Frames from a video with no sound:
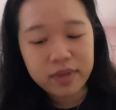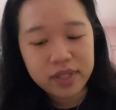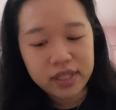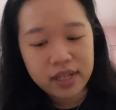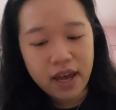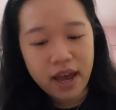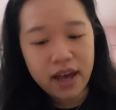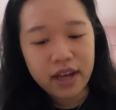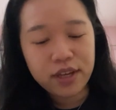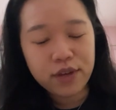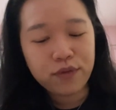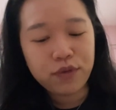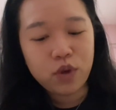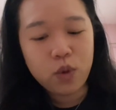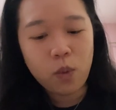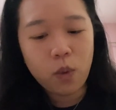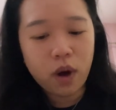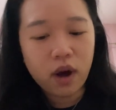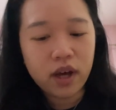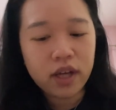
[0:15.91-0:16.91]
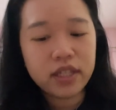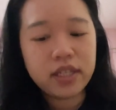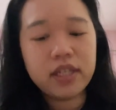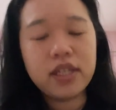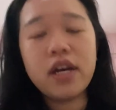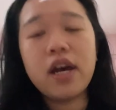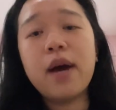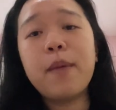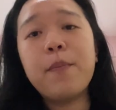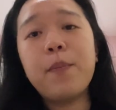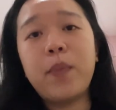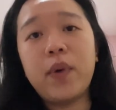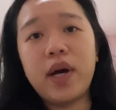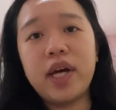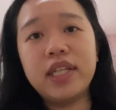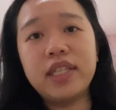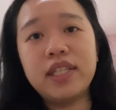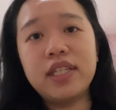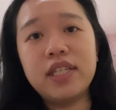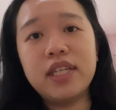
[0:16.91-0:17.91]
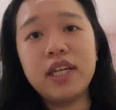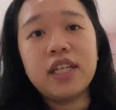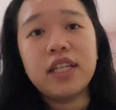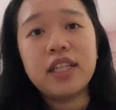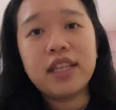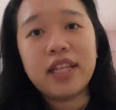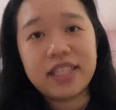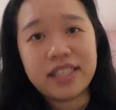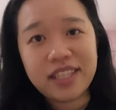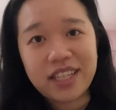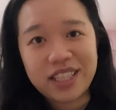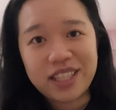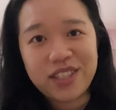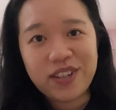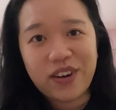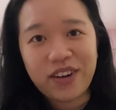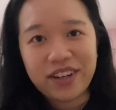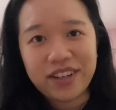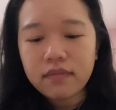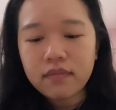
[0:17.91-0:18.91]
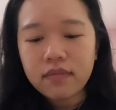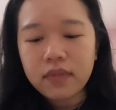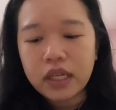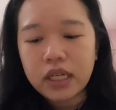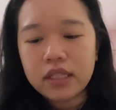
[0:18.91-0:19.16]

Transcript: snack if you want, but let's get started.